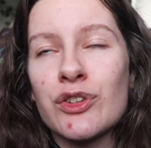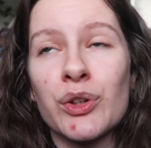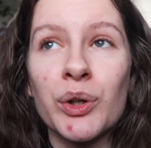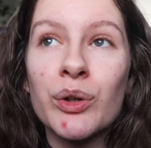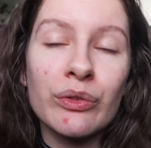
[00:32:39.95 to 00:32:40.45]
So
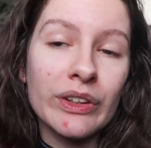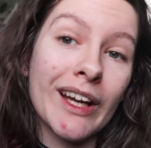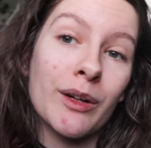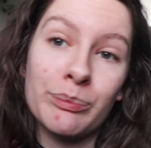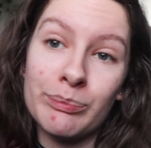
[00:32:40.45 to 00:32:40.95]
hopefully
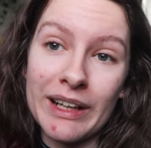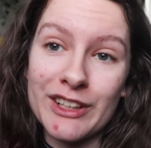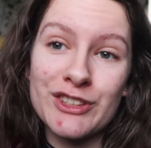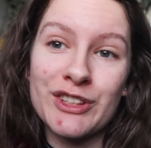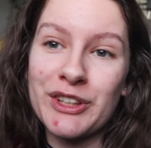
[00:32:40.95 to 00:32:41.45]
I'll
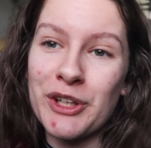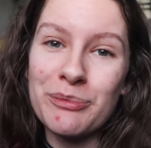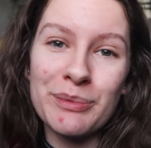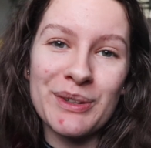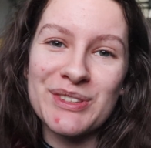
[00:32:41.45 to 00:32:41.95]
manage to do
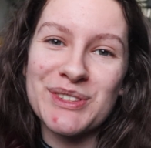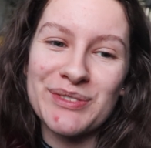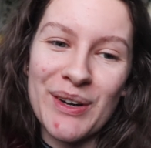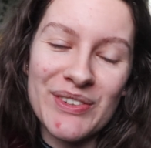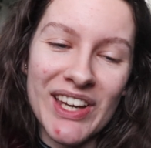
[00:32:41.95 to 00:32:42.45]
more stuff
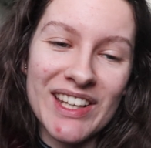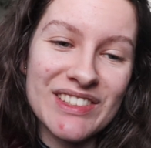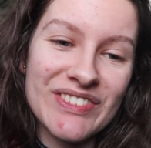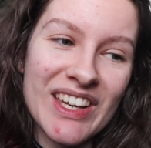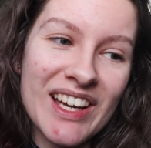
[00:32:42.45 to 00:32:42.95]
outside
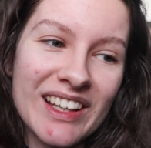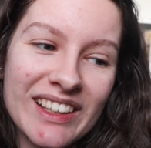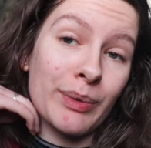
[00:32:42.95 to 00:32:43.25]
of that.